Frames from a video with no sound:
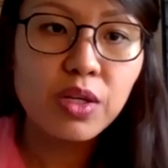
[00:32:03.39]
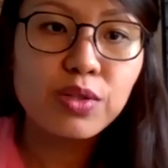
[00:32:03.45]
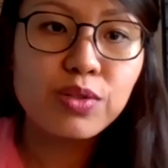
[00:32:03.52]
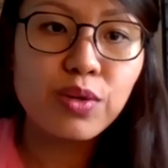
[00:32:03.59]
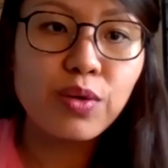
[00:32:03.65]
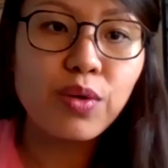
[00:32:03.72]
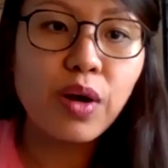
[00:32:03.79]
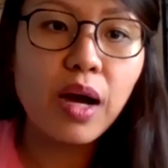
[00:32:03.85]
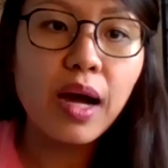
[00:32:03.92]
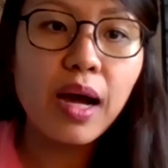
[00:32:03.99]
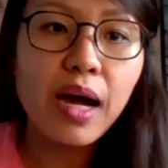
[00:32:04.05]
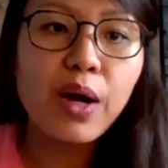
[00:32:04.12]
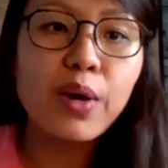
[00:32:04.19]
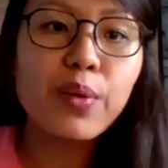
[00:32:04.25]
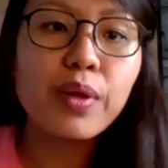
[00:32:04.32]
So
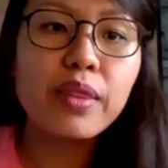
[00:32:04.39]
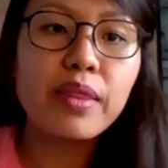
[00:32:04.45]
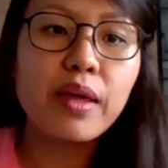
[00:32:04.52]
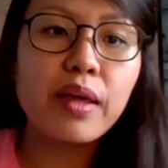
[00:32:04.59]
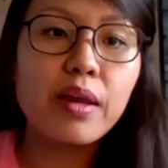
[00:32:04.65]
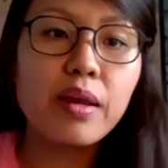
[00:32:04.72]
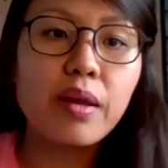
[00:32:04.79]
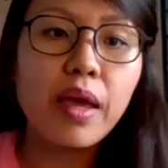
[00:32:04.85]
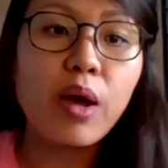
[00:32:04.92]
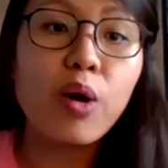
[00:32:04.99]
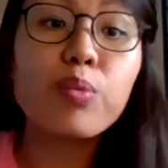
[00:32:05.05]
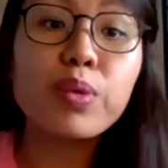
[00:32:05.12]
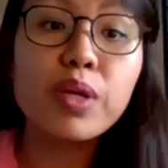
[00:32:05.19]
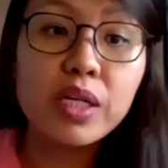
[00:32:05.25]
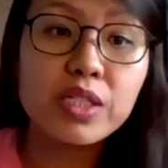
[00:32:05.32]
how do we then
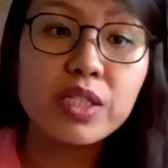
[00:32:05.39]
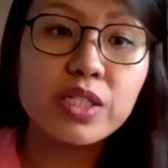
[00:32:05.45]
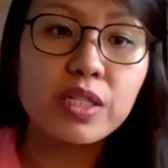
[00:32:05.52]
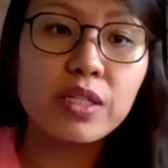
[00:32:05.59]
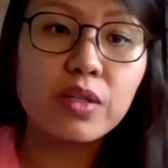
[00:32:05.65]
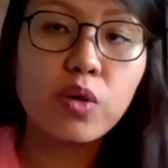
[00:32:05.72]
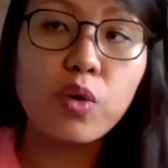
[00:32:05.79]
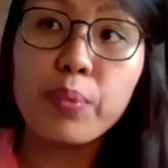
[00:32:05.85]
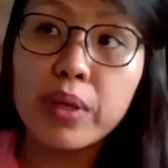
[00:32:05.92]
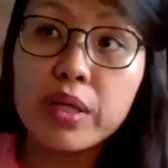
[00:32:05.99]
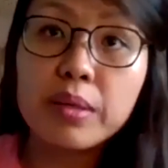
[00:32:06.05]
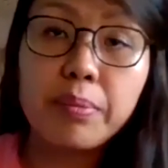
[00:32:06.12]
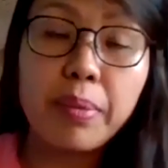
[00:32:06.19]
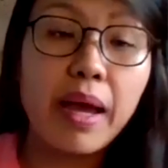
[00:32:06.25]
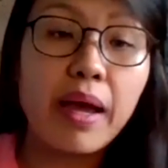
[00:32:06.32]
help nurture or
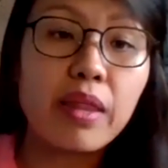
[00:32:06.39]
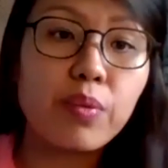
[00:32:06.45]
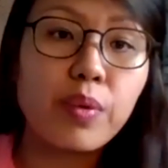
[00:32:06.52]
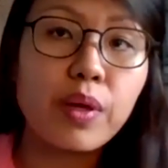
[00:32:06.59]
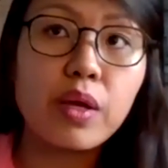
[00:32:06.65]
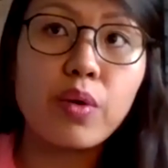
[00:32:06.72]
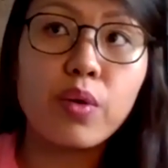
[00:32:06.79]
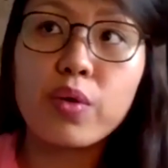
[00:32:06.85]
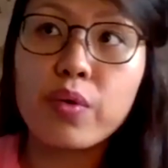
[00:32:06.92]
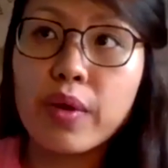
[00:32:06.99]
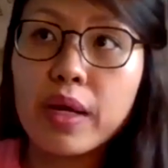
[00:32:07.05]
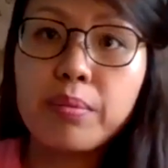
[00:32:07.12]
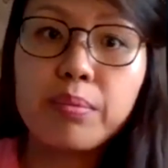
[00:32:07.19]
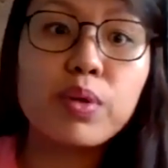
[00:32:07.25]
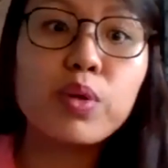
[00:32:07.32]
build a pathway or
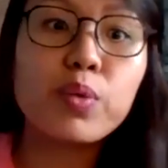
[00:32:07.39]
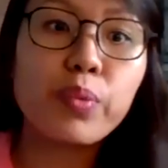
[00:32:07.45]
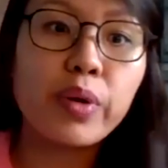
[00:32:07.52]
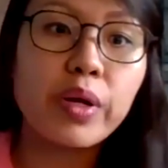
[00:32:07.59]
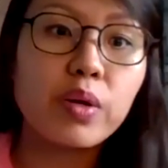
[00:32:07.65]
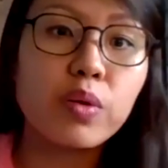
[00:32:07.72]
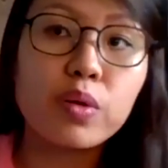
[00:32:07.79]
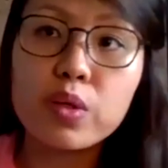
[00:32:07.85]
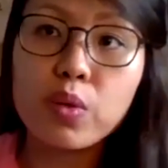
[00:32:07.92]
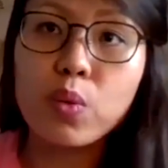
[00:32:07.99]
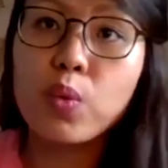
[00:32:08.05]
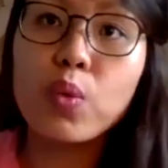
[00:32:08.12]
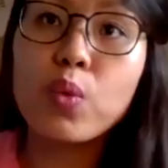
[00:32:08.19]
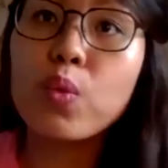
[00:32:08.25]
create a blueprint, or, you know,